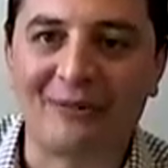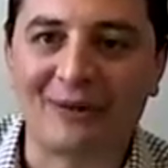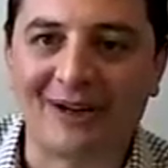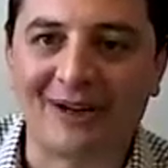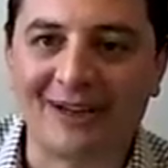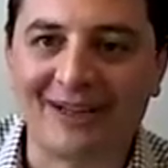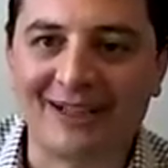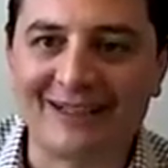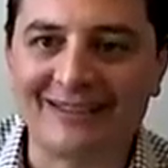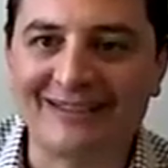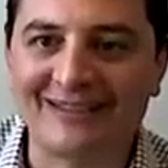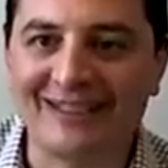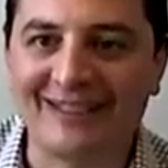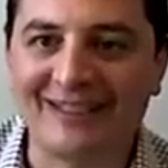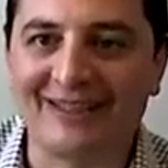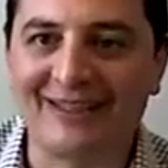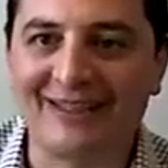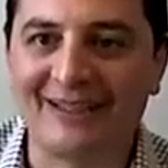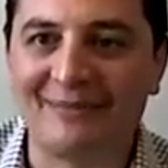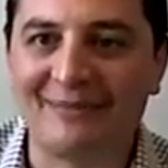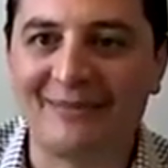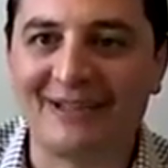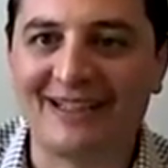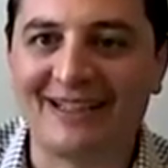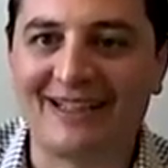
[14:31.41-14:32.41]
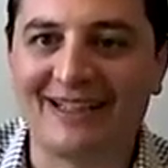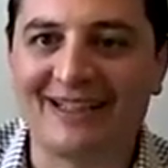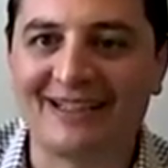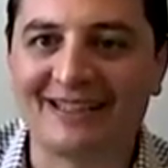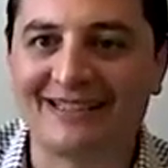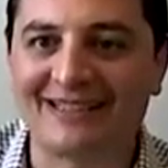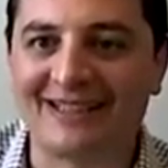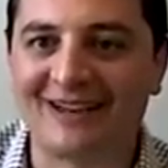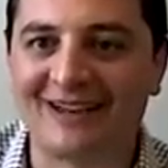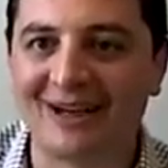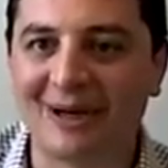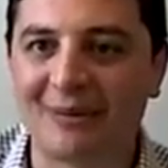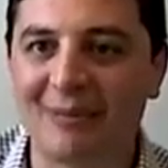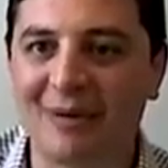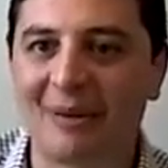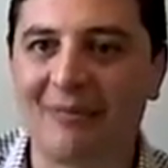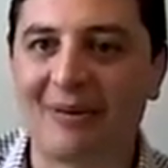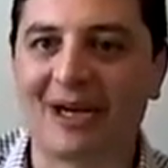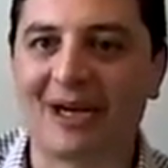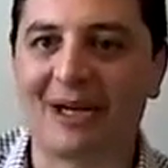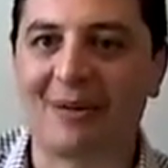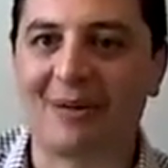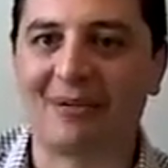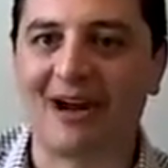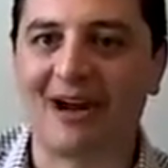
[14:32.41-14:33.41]
We're going to steal him and start our
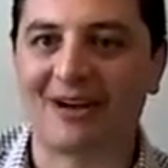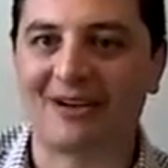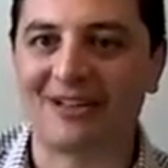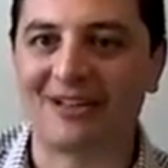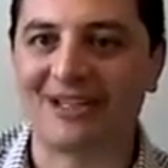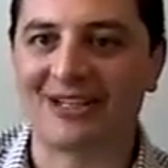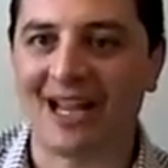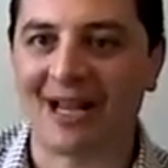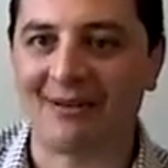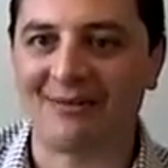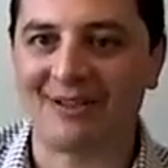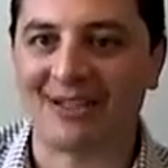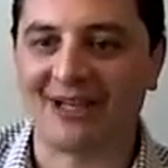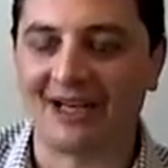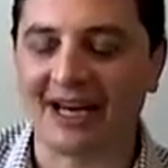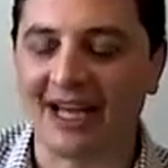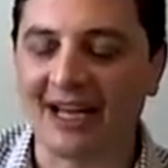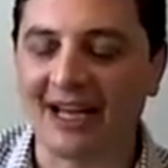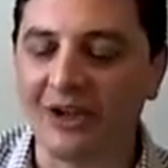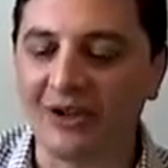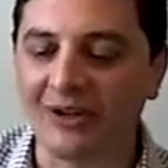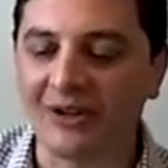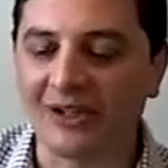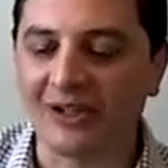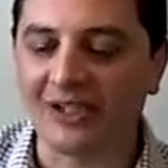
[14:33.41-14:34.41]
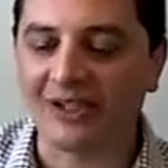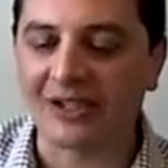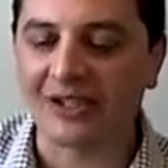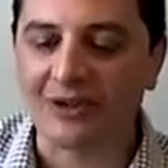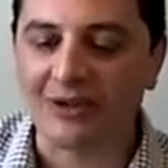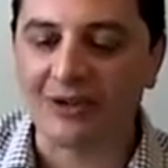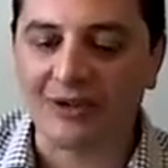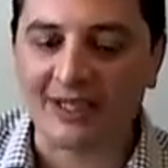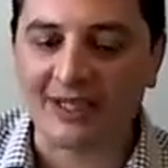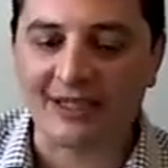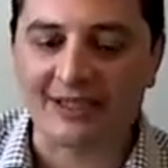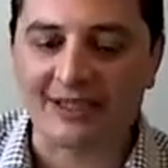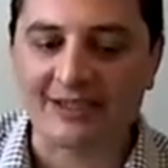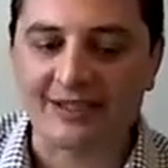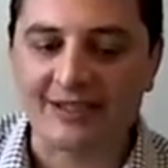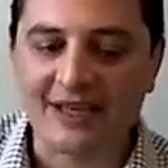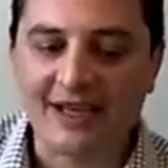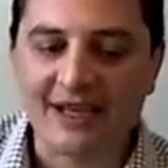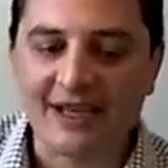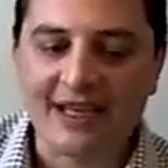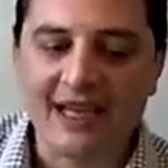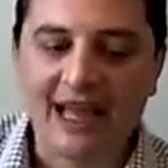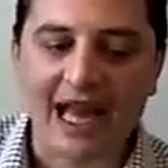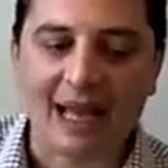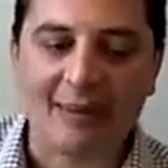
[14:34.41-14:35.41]
Primary Care Progress chapter. And I know the students
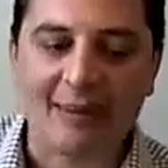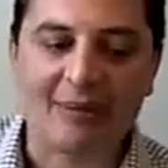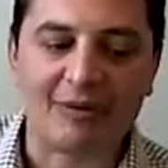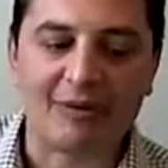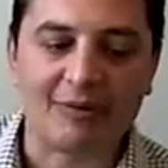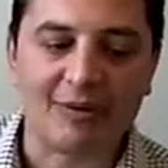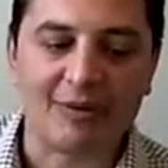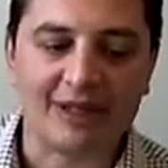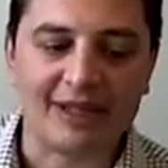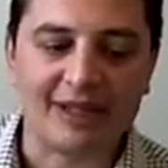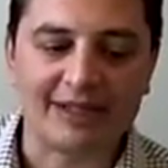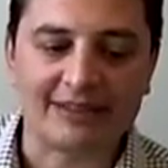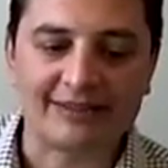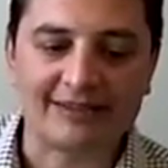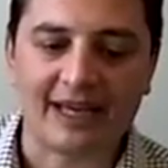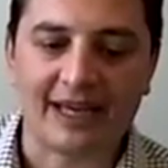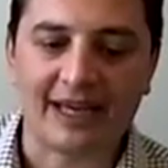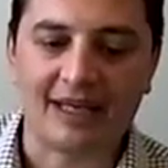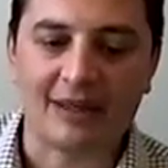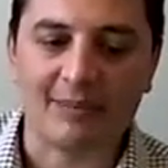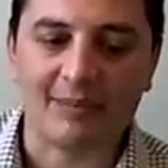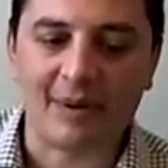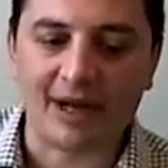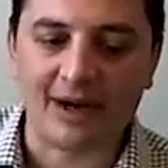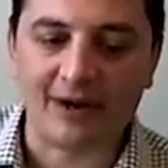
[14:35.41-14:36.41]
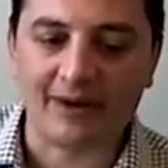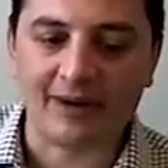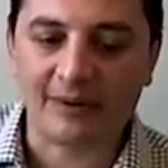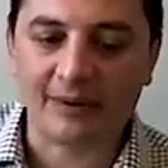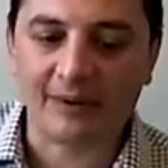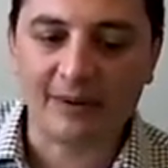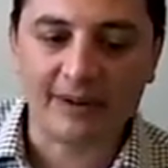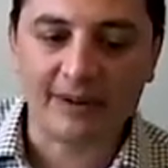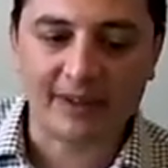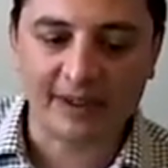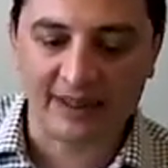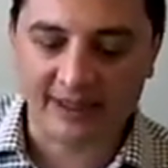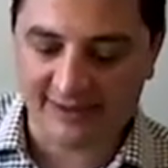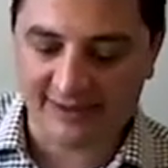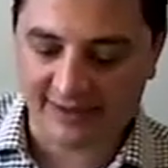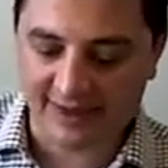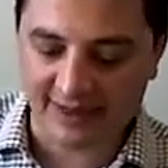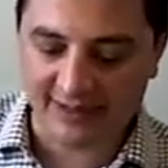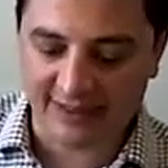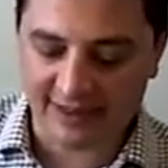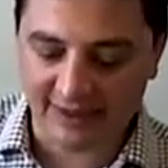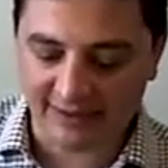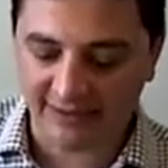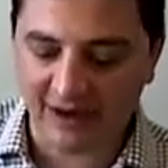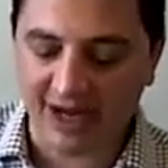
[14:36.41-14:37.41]
have been really excited about this
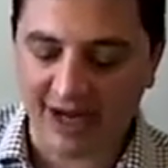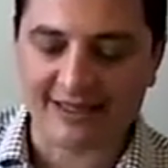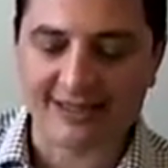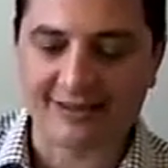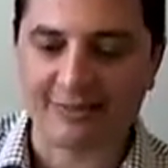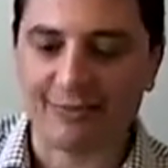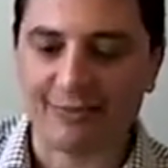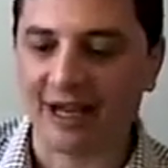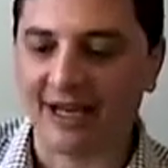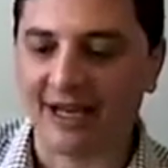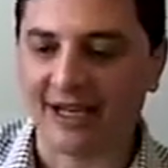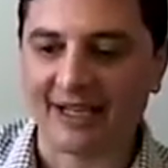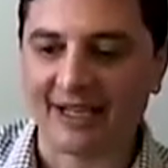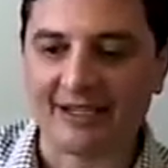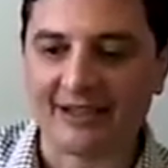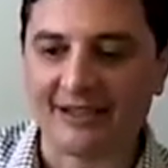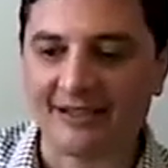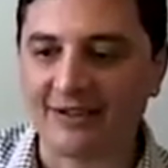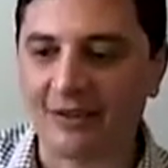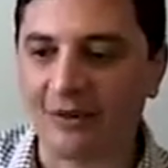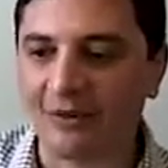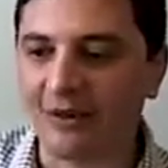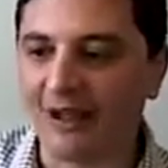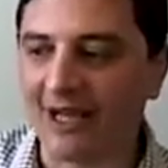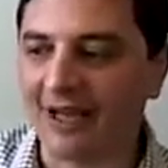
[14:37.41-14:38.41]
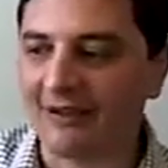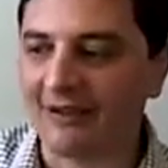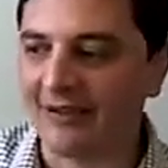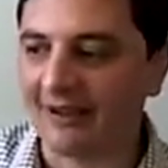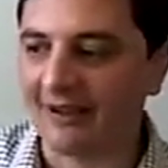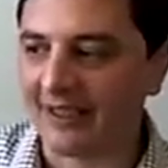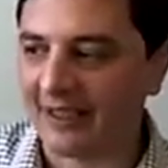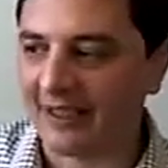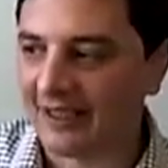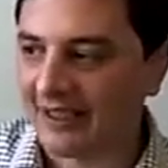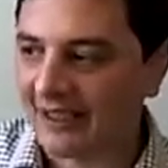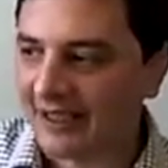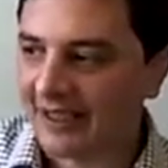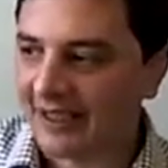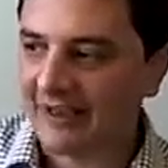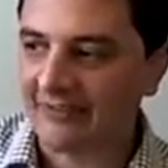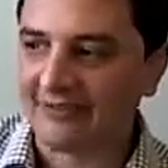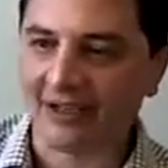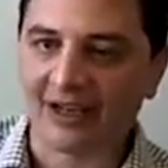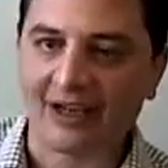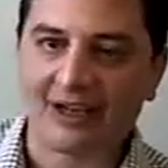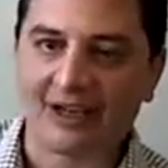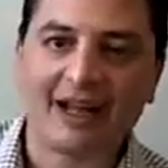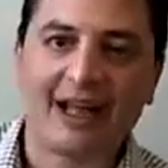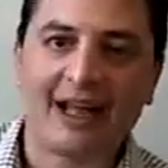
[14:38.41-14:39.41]
idea of hotspotting, and so we'll have to
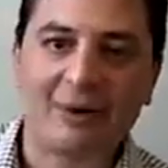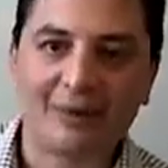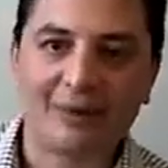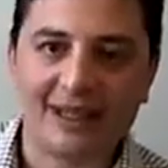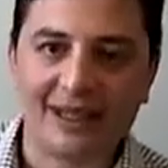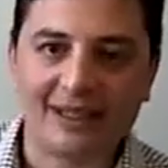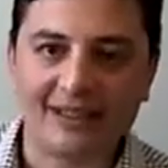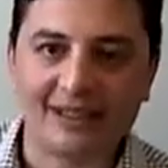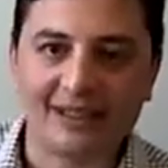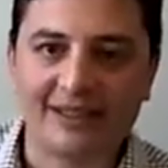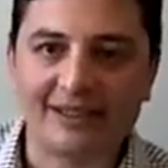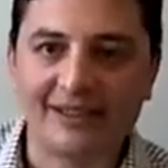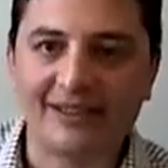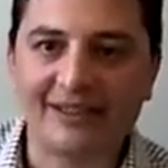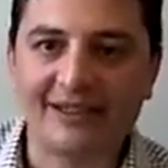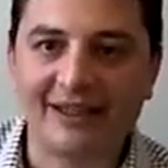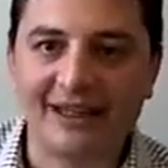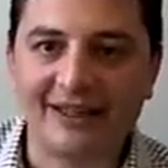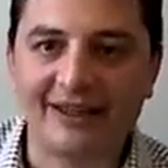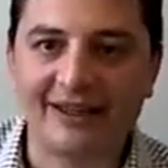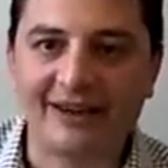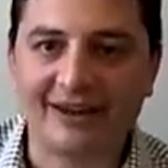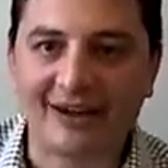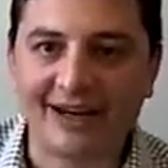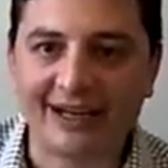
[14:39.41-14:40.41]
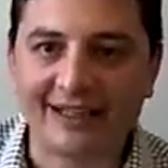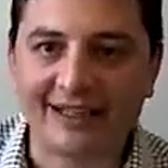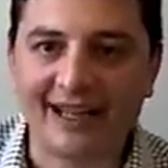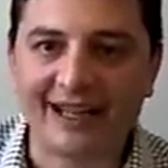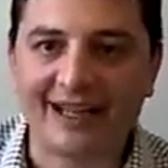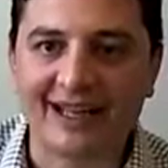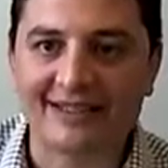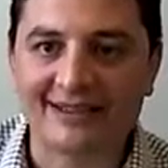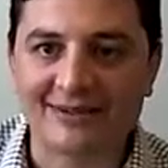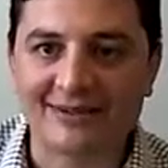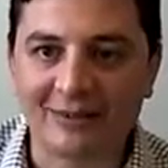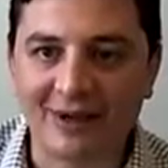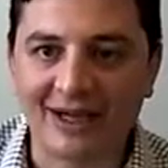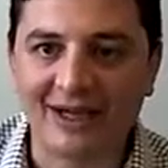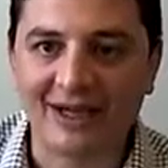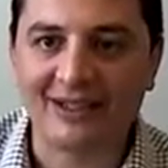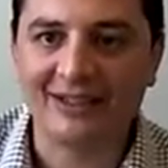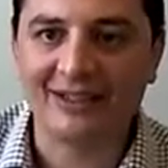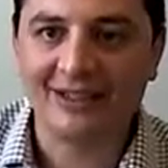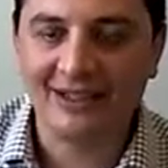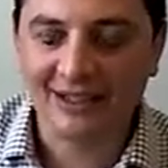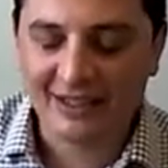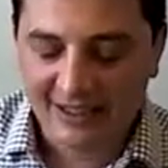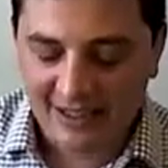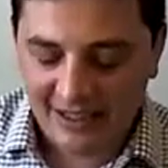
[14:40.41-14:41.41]
figure out how we can integrate that as
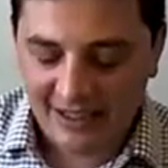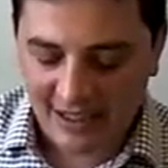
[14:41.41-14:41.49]
well.